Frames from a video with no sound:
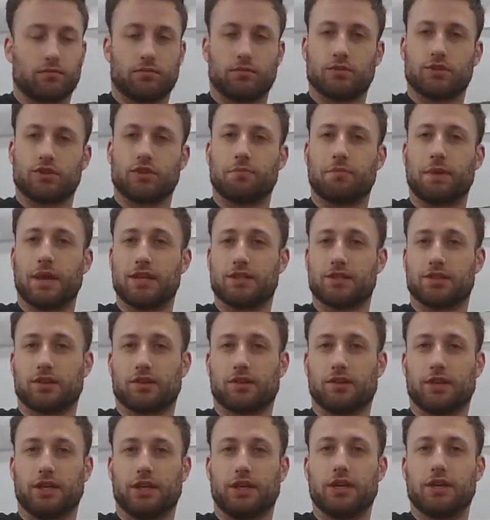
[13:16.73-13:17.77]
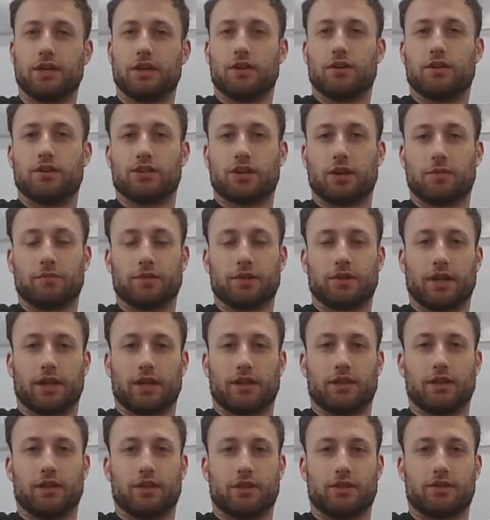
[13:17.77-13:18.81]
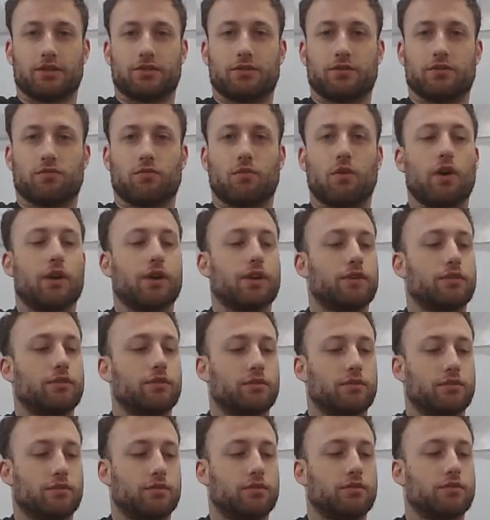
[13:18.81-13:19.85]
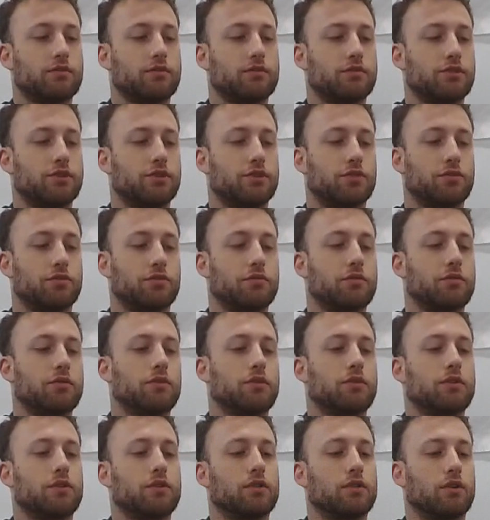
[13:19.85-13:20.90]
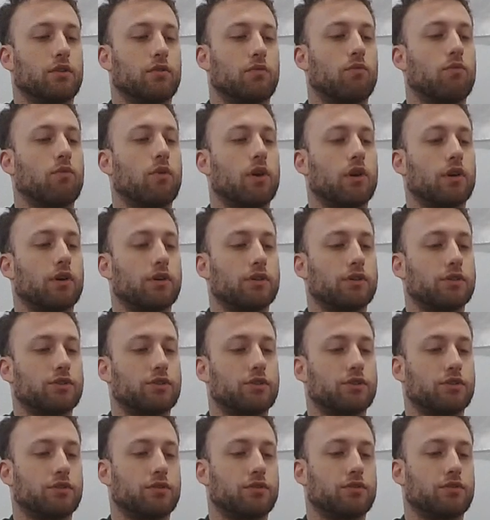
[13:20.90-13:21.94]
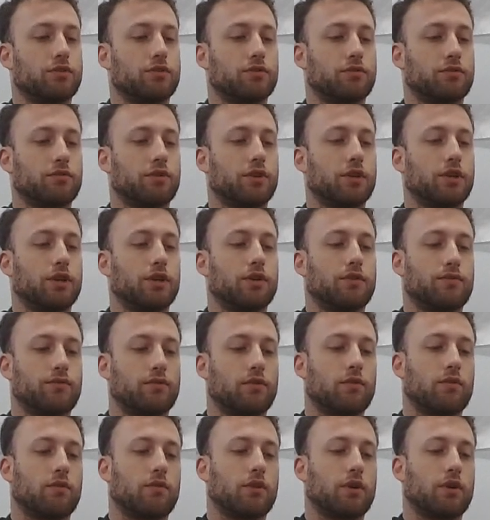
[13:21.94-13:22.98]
So basically, something like this. 1, 2, 1, 2, 3, 4.